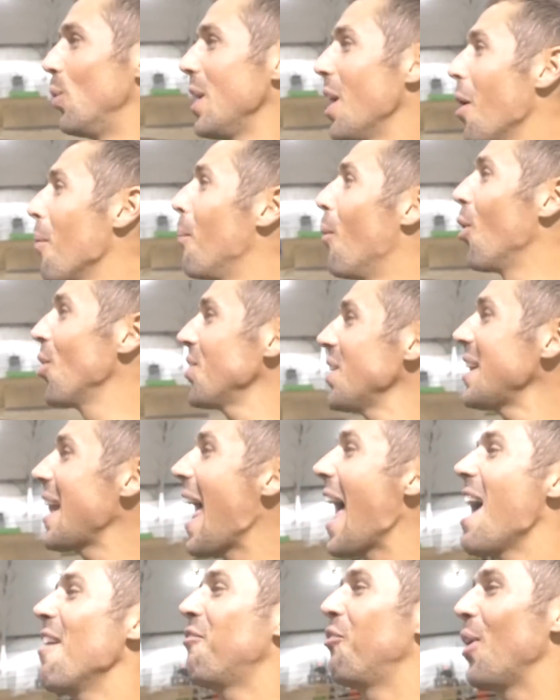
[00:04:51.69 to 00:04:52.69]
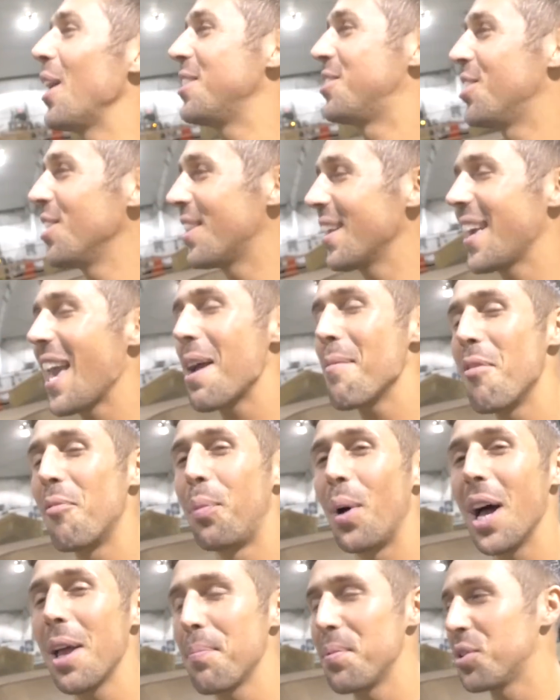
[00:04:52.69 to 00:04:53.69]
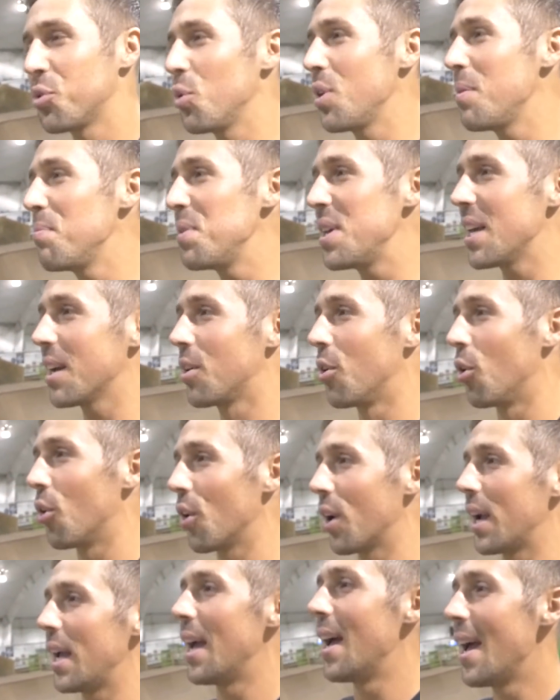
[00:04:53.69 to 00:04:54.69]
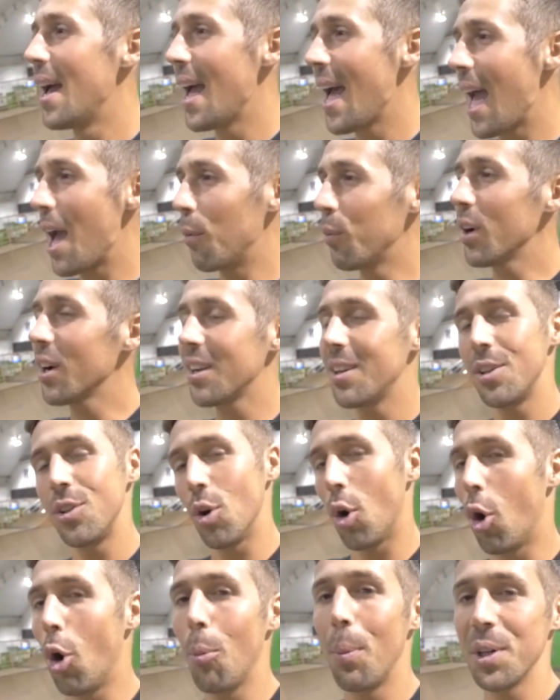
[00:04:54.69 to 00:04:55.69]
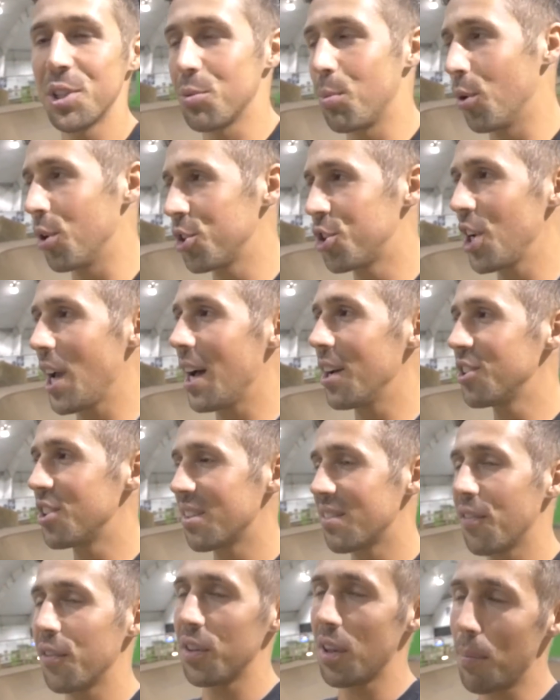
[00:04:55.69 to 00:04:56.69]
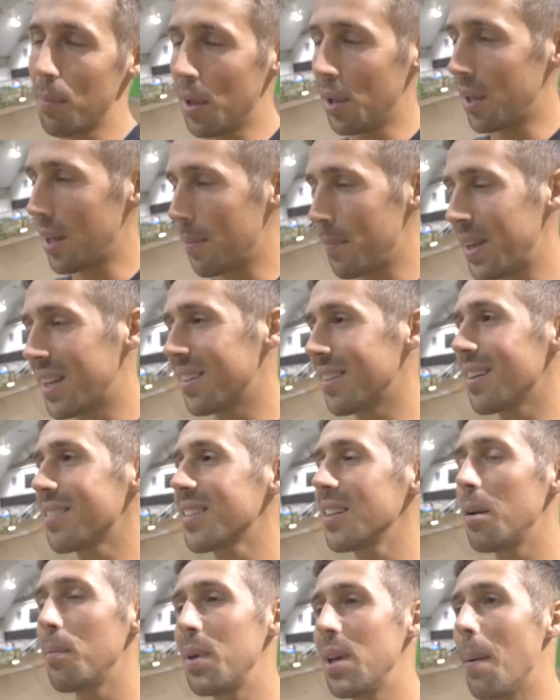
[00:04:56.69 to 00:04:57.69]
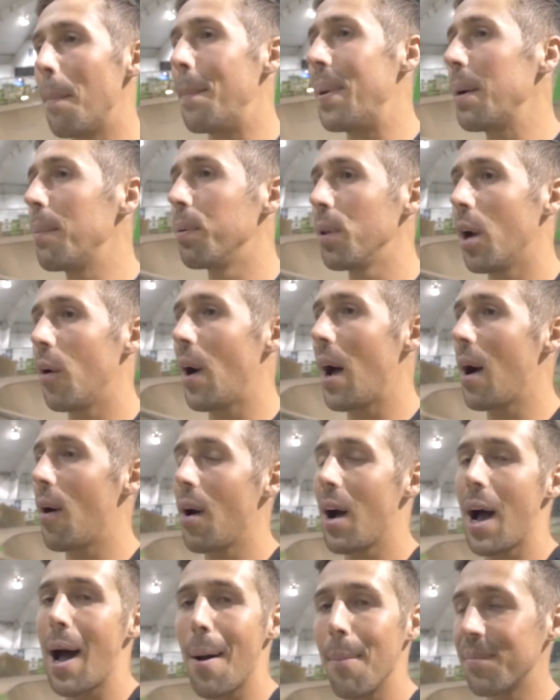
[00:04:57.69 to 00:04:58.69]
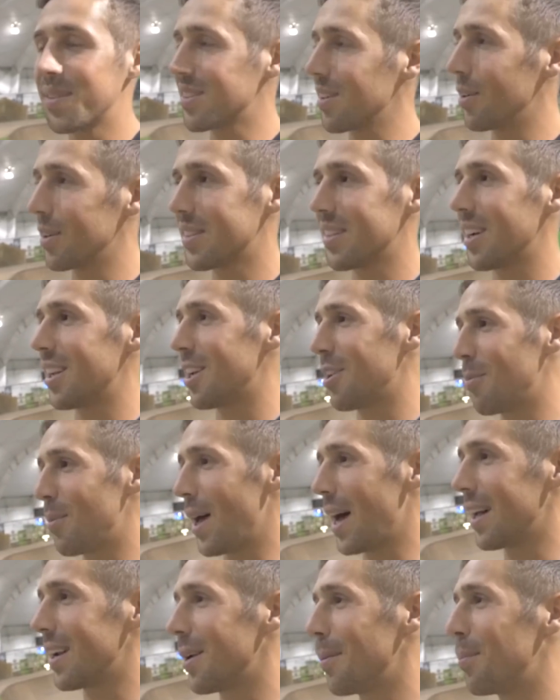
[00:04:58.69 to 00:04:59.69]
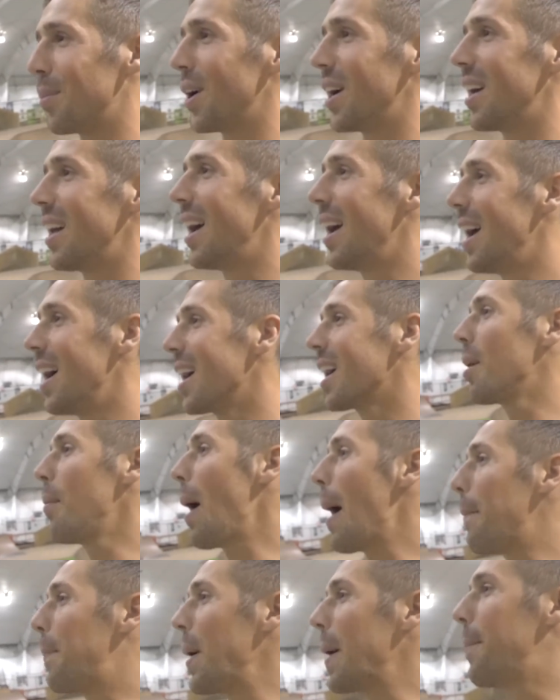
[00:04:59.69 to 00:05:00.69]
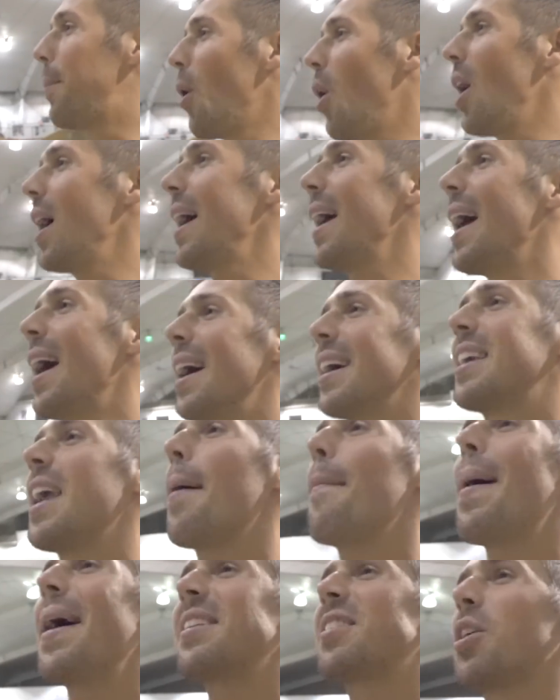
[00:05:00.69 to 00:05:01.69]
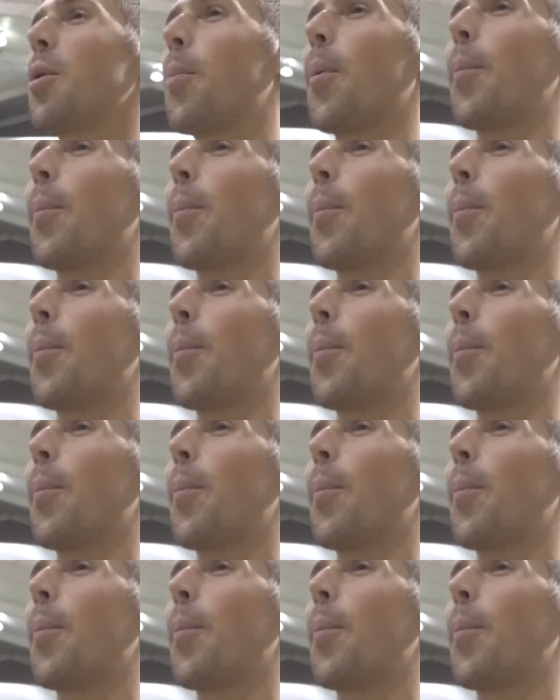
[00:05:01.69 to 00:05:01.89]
We are more than halfway to the game of bike between me and Corey, and we're gonna do a whole bunch more challenges for the million because that's gonna be a big blowout. I'm so excited about it, but come on, big boy, get mentally